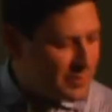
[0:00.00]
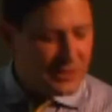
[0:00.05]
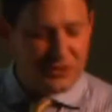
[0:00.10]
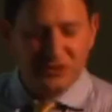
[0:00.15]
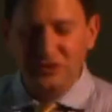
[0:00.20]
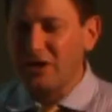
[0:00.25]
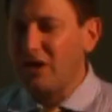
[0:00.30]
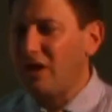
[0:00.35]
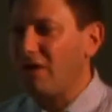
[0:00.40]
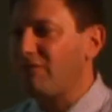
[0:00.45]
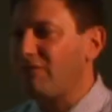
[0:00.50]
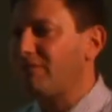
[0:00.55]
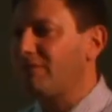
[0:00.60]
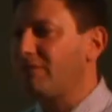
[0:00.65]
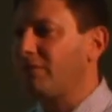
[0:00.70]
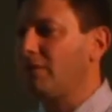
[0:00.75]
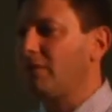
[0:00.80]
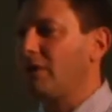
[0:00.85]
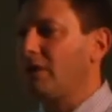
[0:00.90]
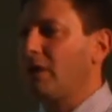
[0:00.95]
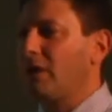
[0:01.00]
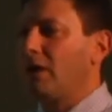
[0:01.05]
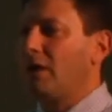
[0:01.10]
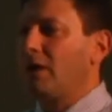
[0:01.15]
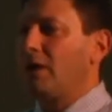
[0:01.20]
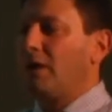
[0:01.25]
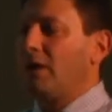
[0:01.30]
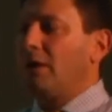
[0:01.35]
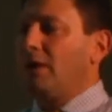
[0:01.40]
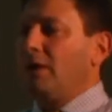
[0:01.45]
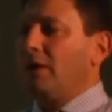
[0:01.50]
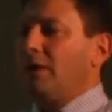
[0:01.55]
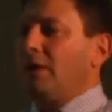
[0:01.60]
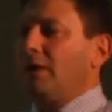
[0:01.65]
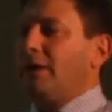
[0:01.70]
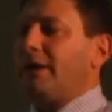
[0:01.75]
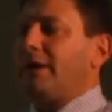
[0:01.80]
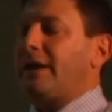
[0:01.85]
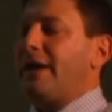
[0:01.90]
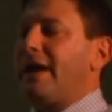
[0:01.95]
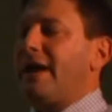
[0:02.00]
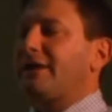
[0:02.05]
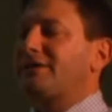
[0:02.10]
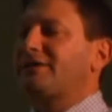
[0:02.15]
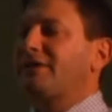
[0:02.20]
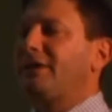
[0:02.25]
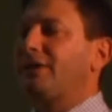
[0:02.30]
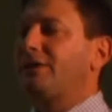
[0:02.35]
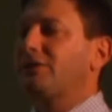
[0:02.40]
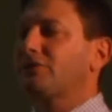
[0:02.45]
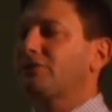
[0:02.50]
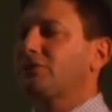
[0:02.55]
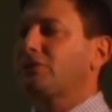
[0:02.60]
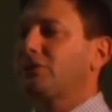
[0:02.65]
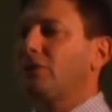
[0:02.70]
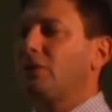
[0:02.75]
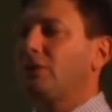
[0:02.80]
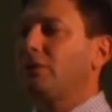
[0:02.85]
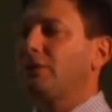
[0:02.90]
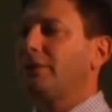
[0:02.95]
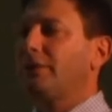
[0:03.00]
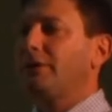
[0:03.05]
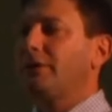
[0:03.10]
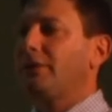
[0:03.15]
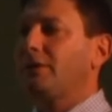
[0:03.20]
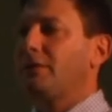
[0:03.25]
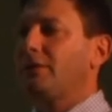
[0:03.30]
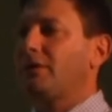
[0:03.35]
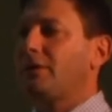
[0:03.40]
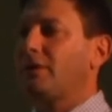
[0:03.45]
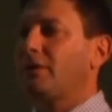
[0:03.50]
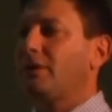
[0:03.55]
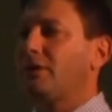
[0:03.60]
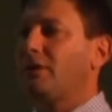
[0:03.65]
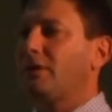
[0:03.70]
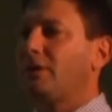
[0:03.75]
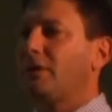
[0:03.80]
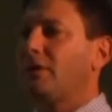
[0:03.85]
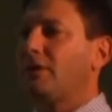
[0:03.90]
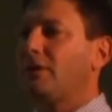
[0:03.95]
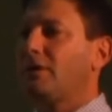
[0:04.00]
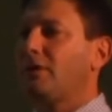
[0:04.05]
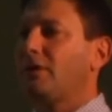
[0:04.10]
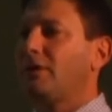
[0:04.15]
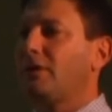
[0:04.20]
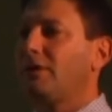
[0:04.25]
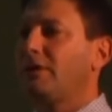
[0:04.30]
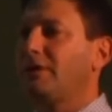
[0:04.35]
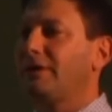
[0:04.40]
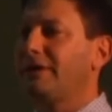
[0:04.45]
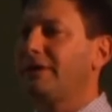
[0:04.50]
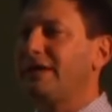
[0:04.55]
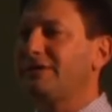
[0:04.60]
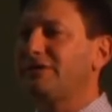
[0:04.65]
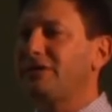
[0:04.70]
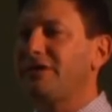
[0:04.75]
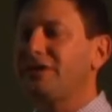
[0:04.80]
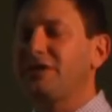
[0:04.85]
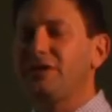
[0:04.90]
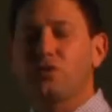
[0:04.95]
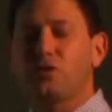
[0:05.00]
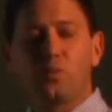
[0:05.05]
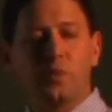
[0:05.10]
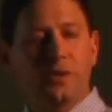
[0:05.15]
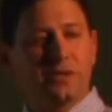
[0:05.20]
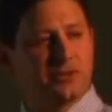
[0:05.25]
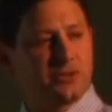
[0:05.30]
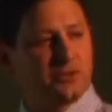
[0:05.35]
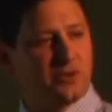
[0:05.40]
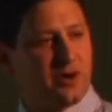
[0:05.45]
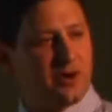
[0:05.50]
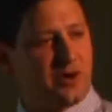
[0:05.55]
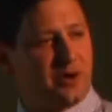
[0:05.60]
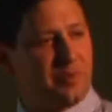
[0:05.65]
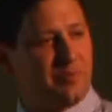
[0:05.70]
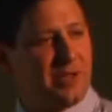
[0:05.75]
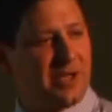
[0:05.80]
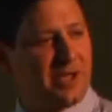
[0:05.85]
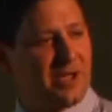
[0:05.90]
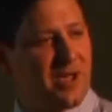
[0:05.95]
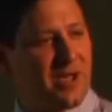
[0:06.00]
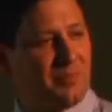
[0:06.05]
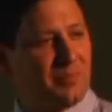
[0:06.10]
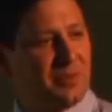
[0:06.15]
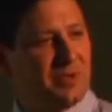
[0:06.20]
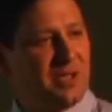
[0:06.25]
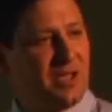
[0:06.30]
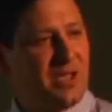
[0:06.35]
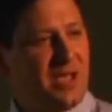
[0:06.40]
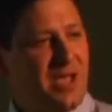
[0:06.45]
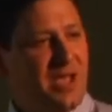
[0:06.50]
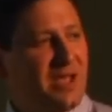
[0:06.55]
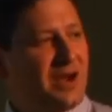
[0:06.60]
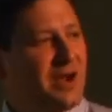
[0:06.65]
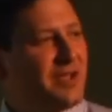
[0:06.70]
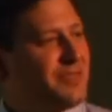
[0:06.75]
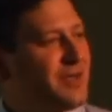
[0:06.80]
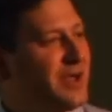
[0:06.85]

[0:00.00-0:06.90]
myself. And I exhaled slowly, and as I did, the wind started to pick up. And I